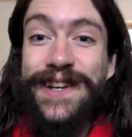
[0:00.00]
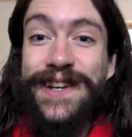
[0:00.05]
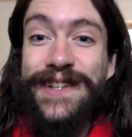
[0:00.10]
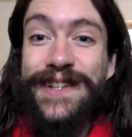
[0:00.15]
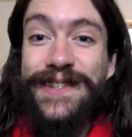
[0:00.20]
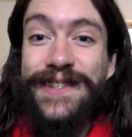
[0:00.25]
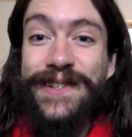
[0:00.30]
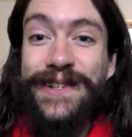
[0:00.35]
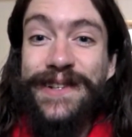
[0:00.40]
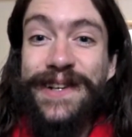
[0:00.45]

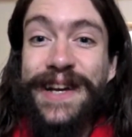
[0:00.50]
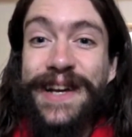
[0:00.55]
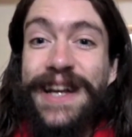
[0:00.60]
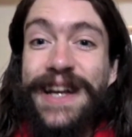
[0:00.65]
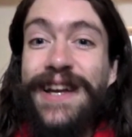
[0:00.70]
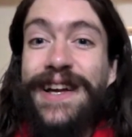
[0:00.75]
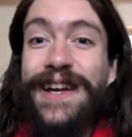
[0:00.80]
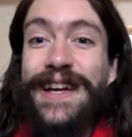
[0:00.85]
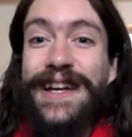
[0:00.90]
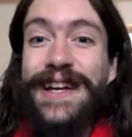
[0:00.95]
answer.
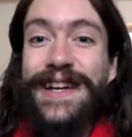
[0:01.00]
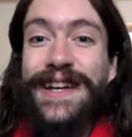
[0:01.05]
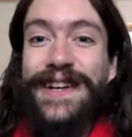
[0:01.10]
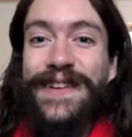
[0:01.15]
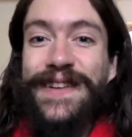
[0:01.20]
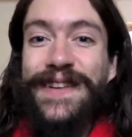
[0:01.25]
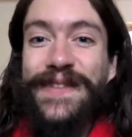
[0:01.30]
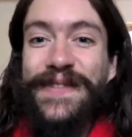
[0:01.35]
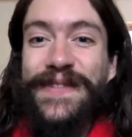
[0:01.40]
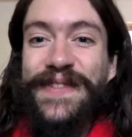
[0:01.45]

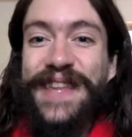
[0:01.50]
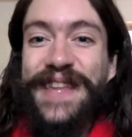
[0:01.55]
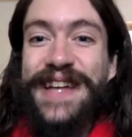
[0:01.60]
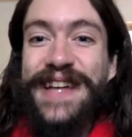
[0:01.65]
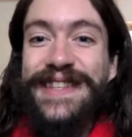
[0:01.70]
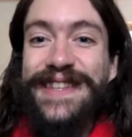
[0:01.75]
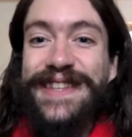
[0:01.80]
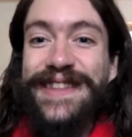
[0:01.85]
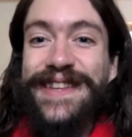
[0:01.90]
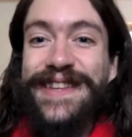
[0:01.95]

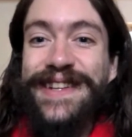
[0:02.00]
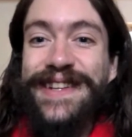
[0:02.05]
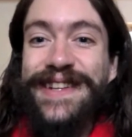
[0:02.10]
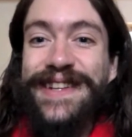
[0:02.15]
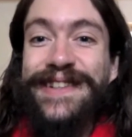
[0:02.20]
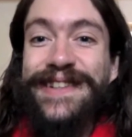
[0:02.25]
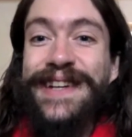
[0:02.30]
That's the thing.